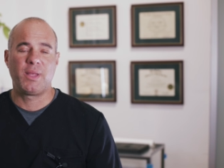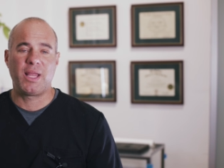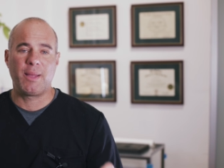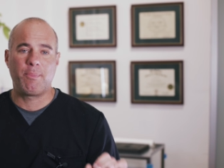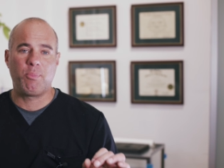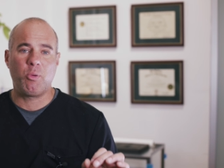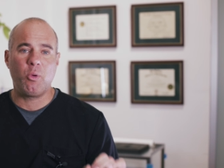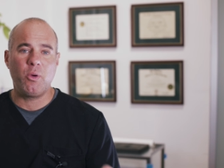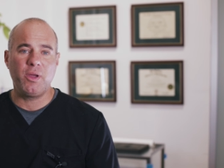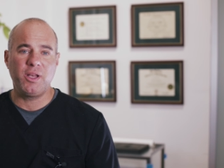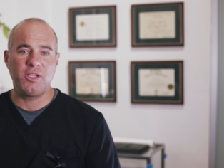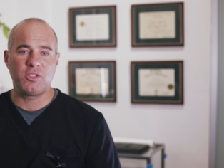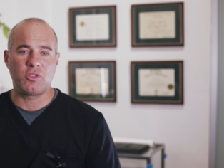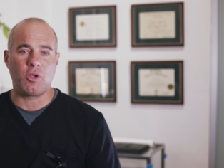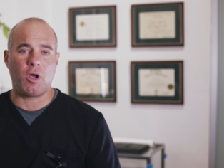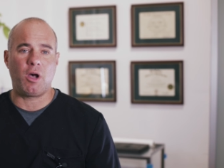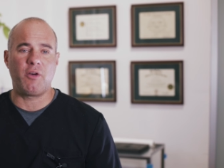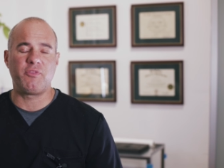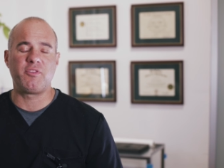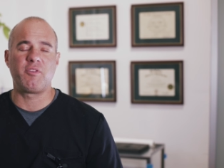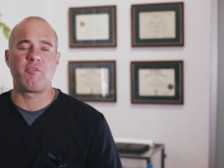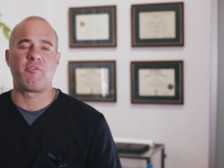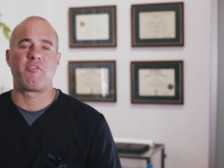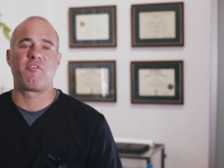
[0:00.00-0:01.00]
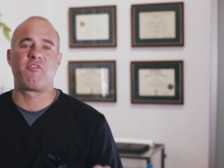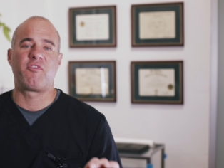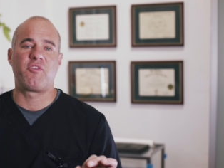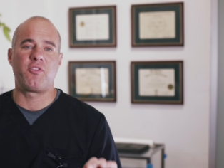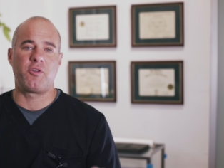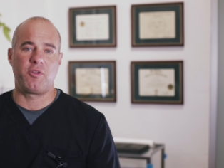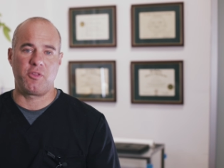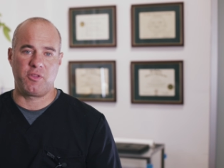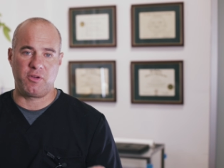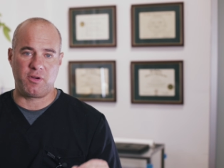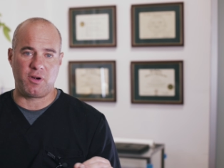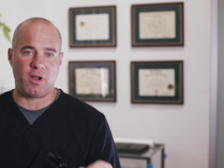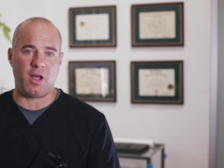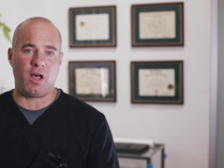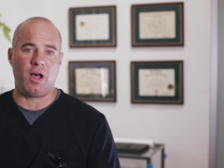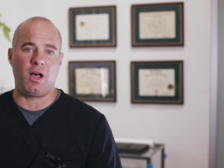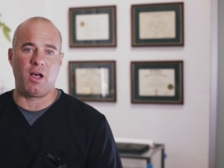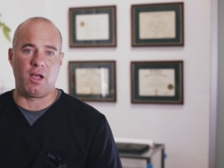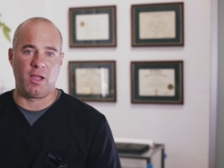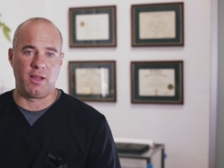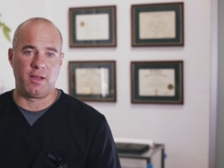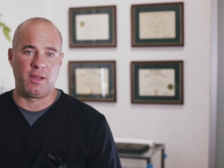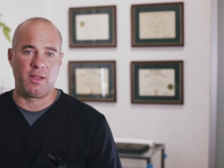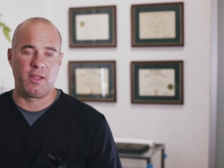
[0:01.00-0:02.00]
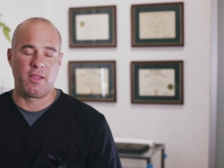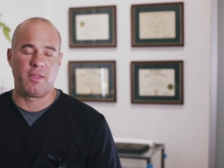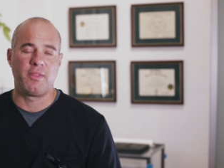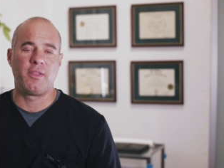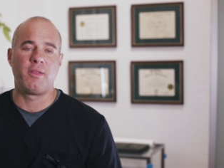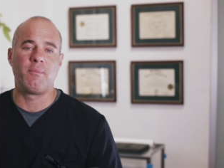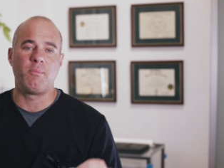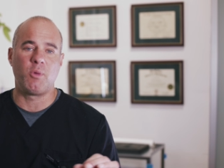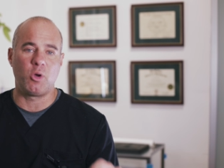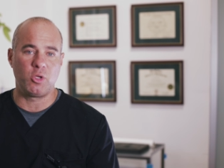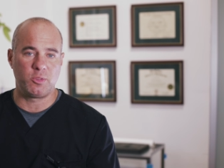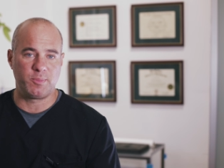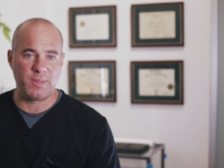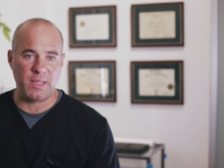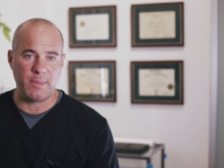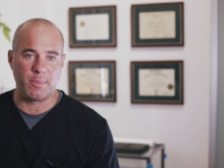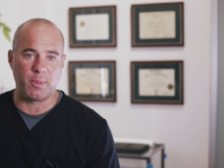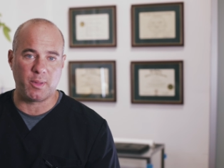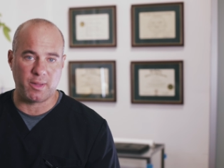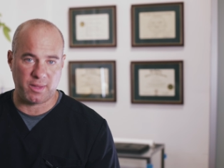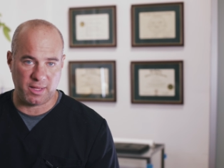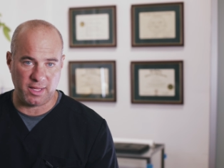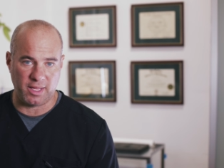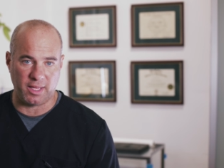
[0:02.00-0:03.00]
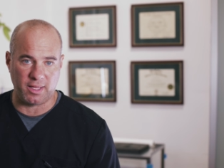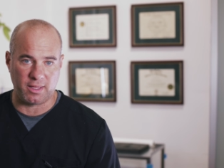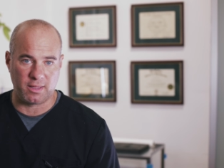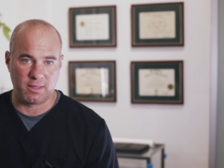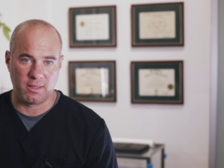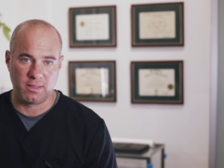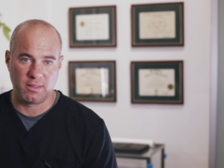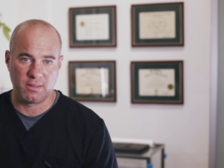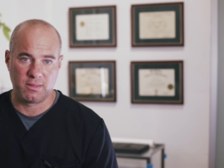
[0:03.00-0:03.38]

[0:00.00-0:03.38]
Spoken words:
that point is often further on than most people think.